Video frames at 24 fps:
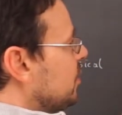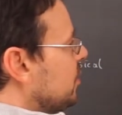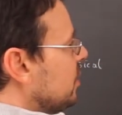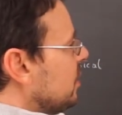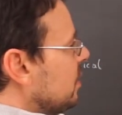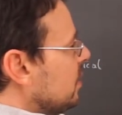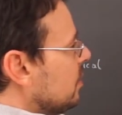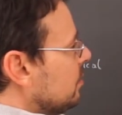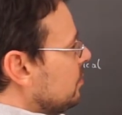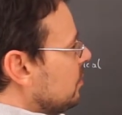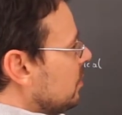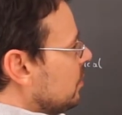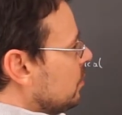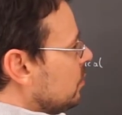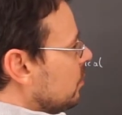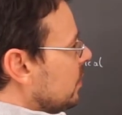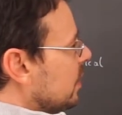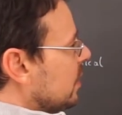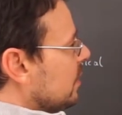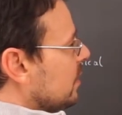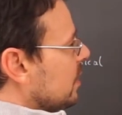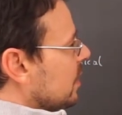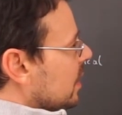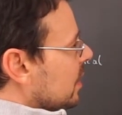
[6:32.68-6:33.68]
here
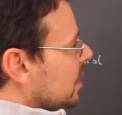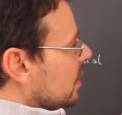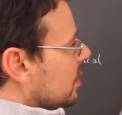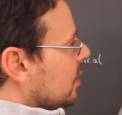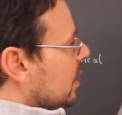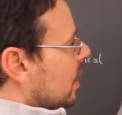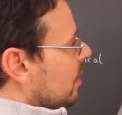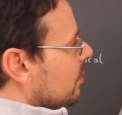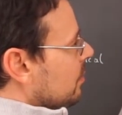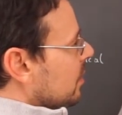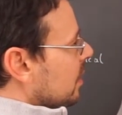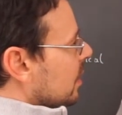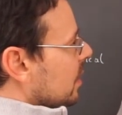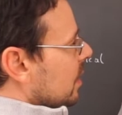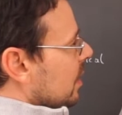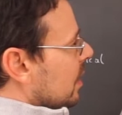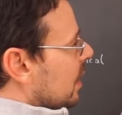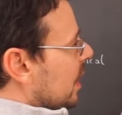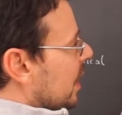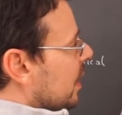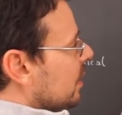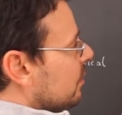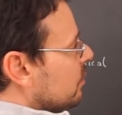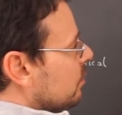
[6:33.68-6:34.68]
between the incoming
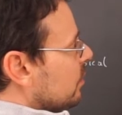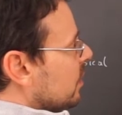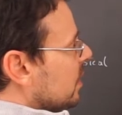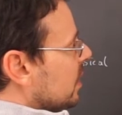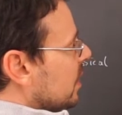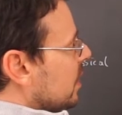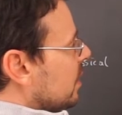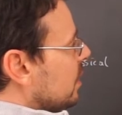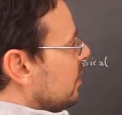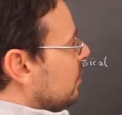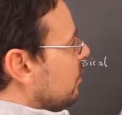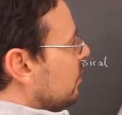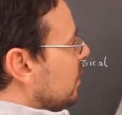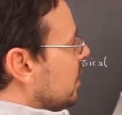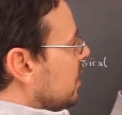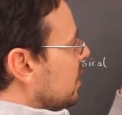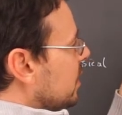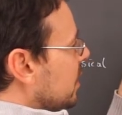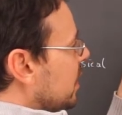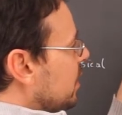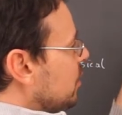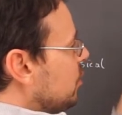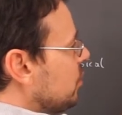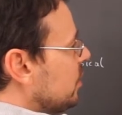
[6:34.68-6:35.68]
electromagnetic
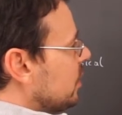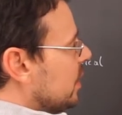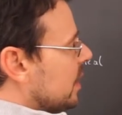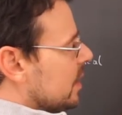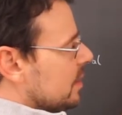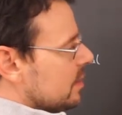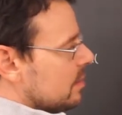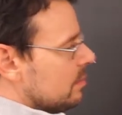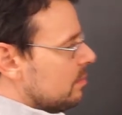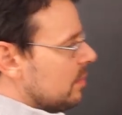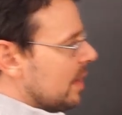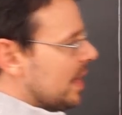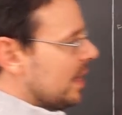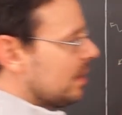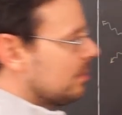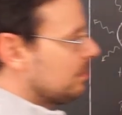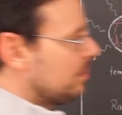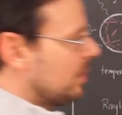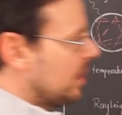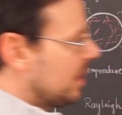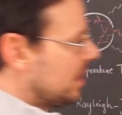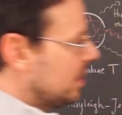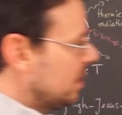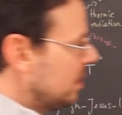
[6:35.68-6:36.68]
radiation and the black
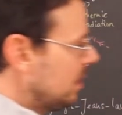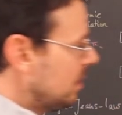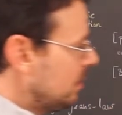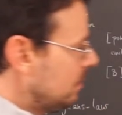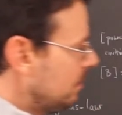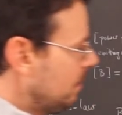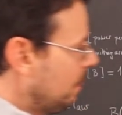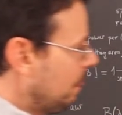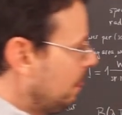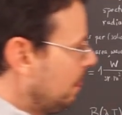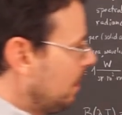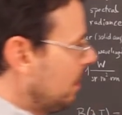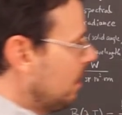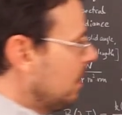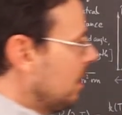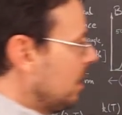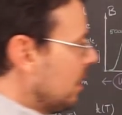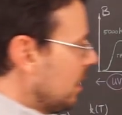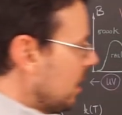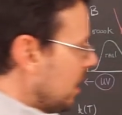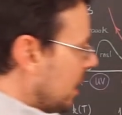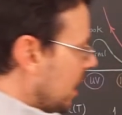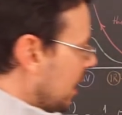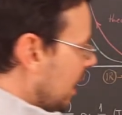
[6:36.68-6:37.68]
body
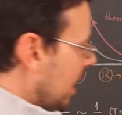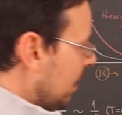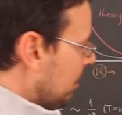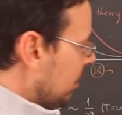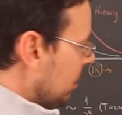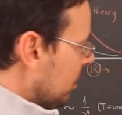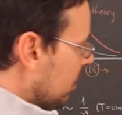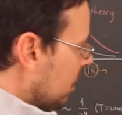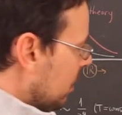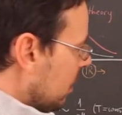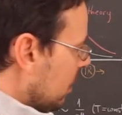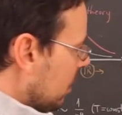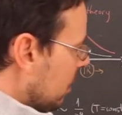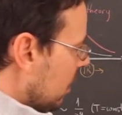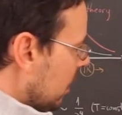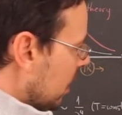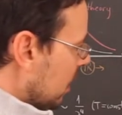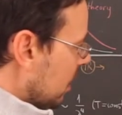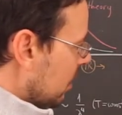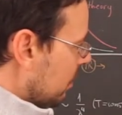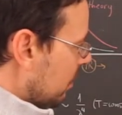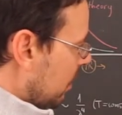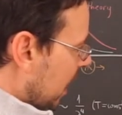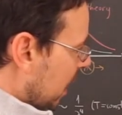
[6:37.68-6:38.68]
can happen
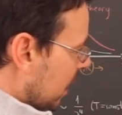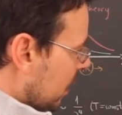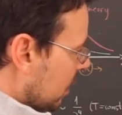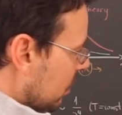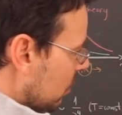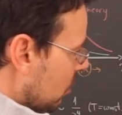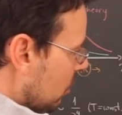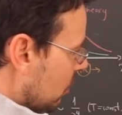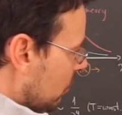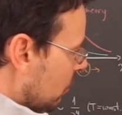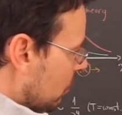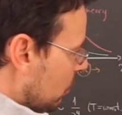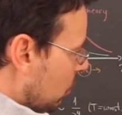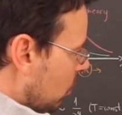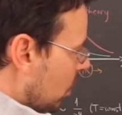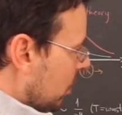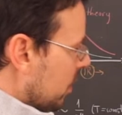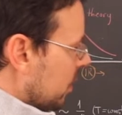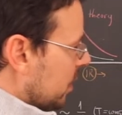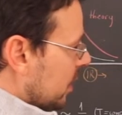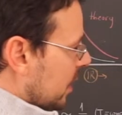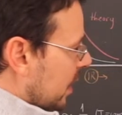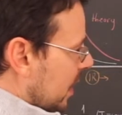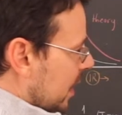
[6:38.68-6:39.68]
in a packet of
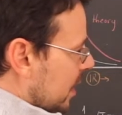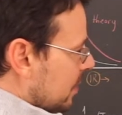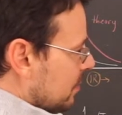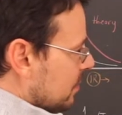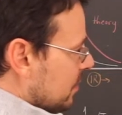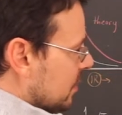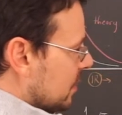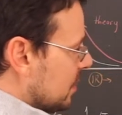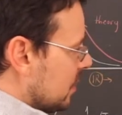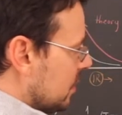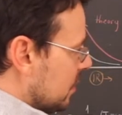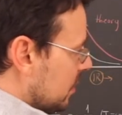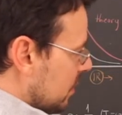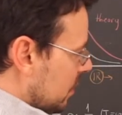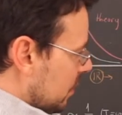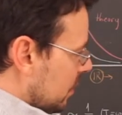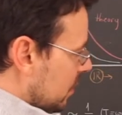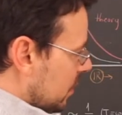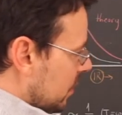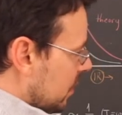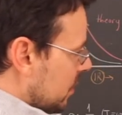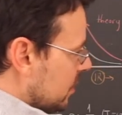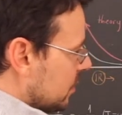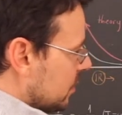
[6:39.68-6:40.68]
1 times this